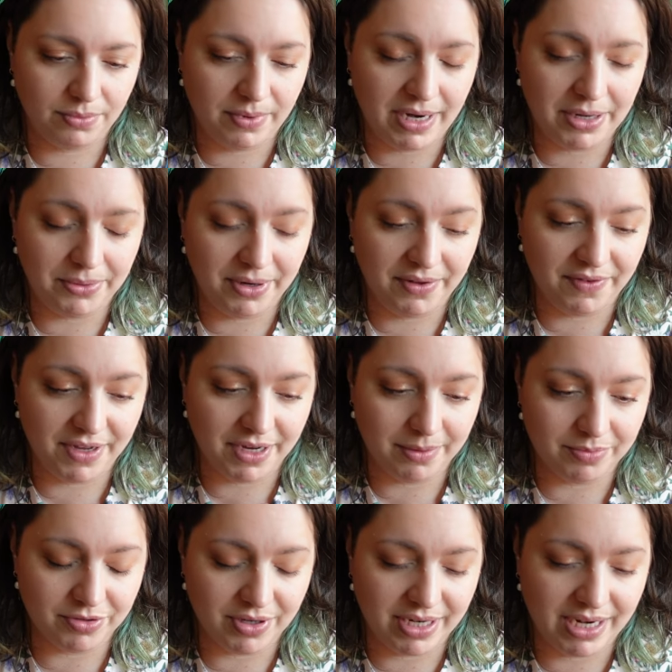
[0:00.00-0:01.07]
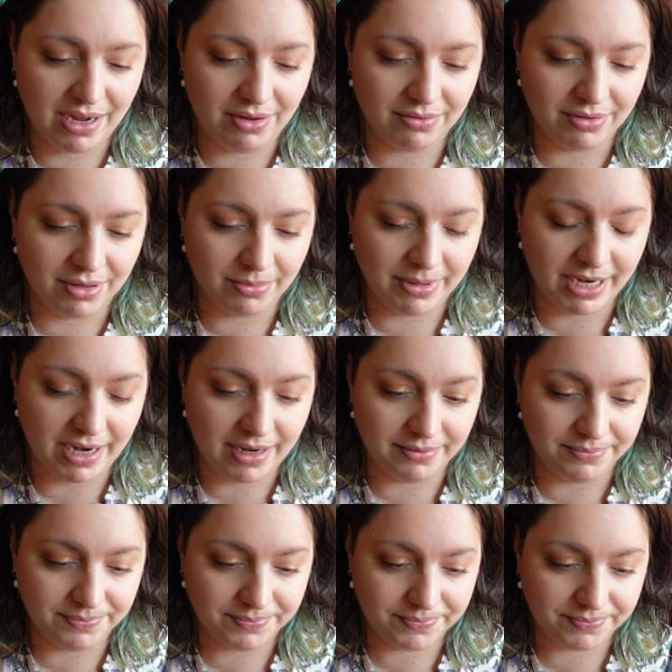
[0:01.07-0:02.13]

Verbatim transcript: Why do I have hiccups right now? Oh my god.